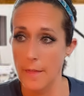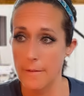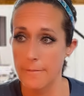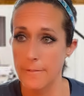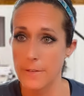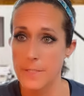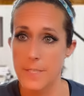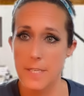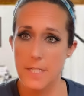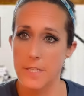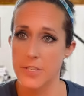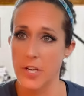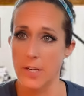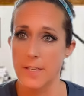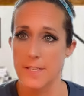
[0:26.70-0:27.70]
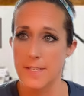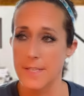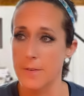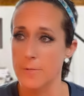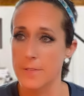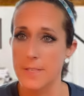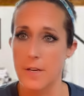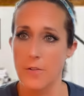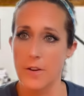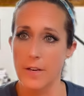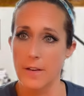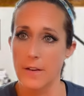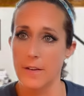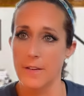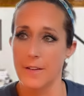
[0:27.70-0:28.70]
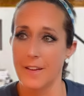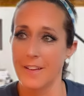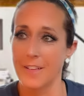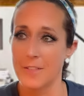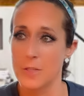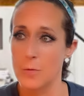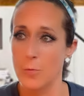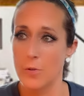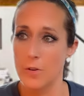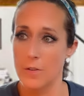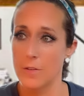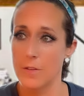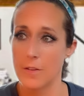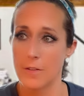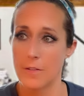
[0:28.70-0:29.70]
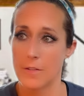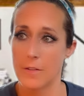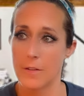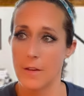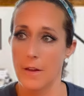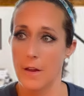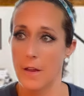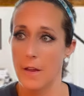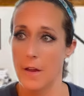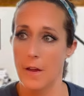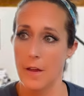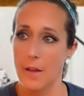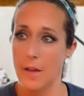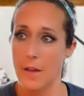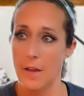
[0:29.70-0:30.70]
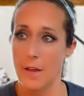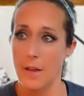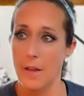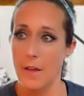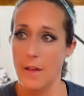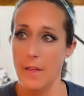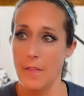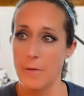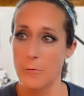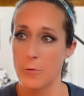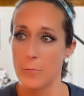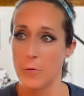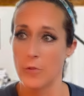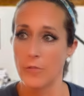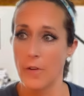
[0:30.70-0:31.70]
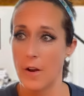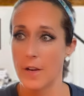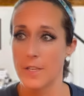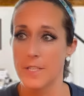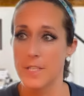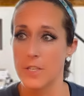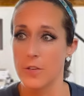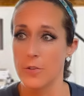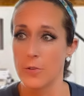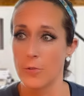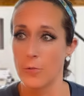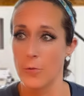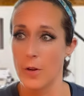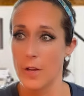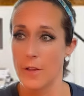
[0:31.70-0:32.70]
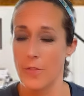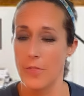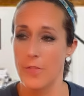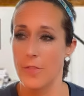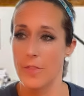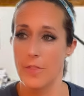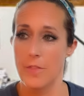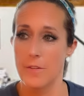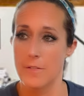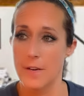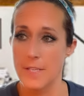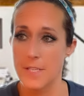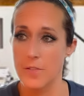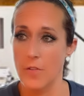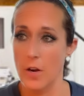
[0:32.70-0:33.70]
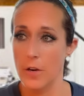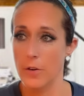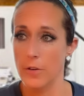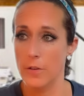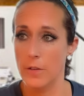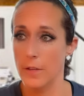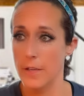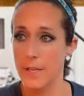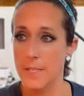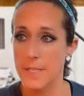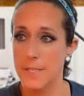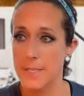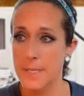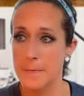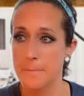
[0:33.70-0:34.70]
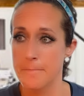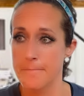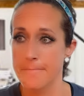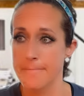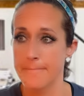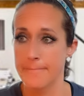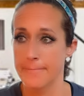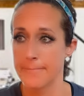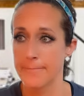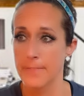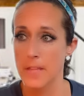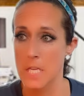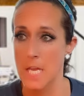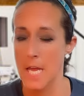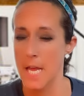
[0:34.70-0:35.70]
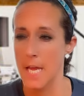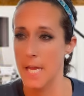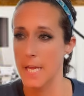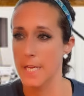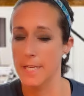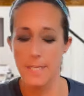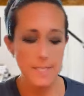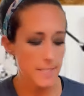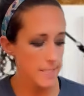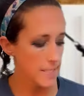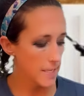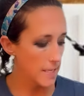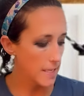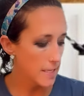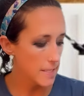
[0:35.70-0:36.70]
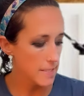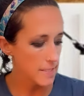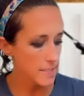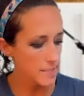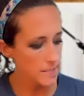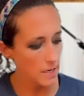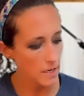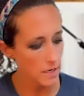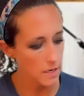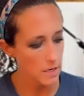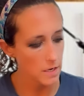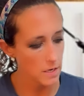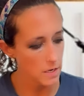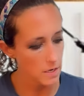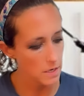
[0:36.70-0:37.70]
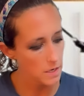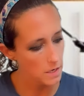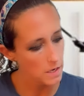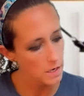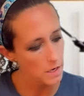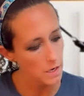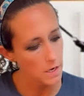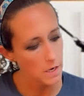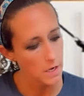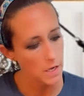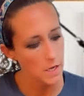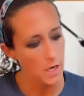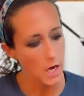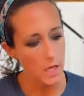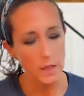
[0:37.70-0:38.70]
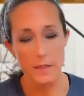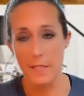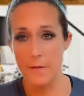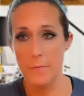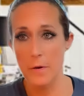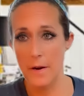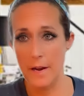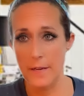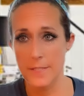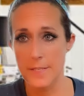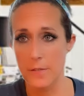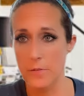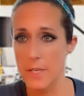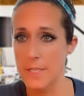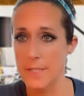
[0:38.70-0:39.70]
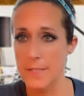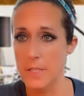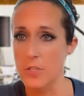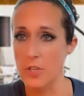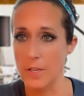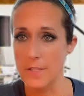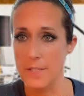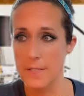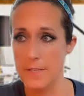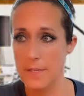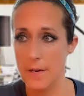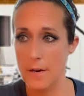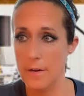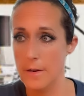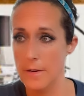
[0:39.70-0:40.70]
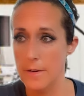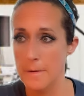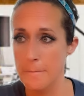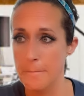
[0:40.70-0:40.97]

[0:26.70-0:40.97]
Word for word: we're just going to check and see what's going on in Higgins' world. And then we'll move on to the rest of our list. Higgins is a Libra, so he's the Justice card.